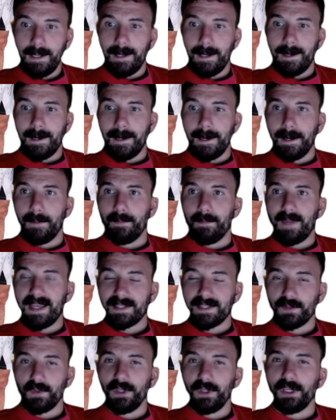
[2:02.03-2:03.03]
Has
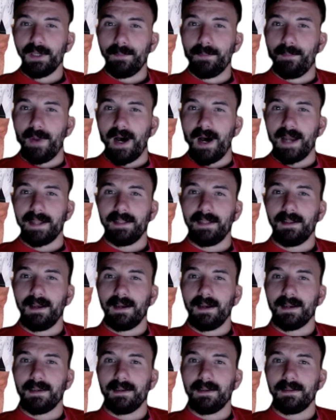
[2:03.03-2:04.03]
a really good body
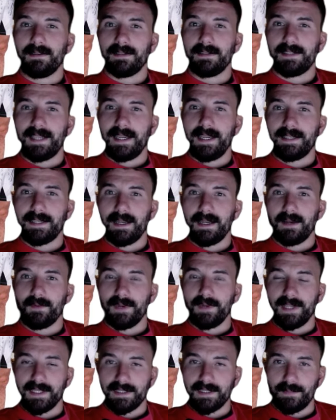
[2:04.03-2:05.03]
lock takedown where
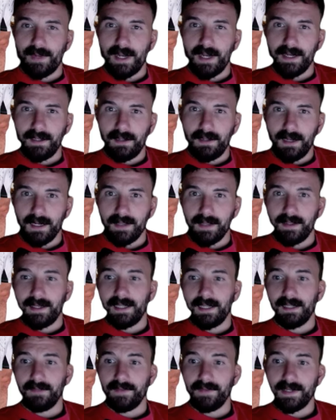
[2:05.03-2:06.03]
he gets a body lock and then
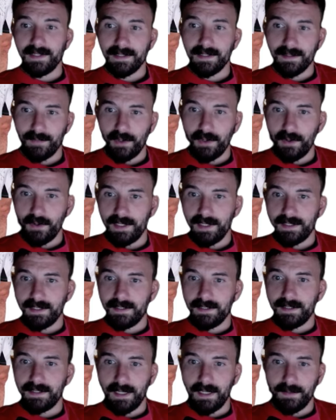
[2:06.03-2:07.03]
elevates his opponent to
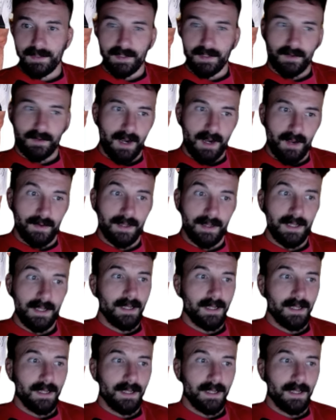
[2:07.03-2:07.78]
get him to the ground.